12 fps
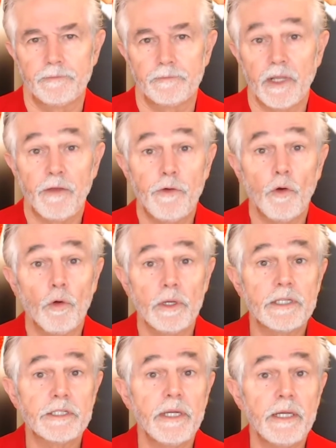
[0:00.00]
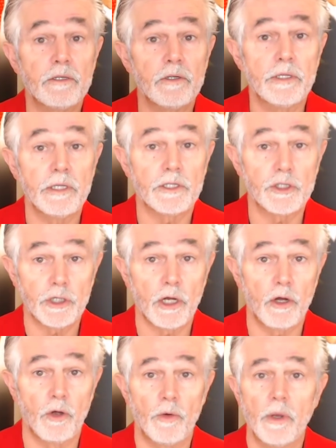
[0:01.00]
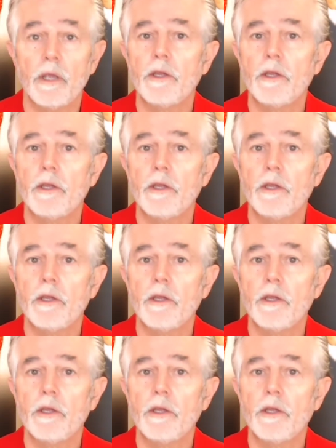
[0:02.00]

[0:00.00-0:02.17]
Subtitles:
If you're listening to this show,